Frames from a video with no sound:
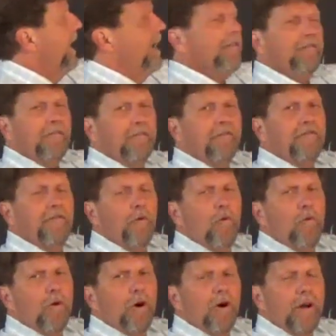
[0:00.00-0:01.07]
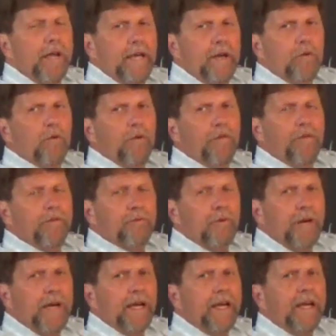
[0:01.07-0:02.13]
f of 4 equal
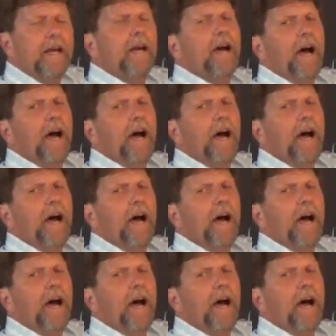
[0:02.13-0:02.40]
3,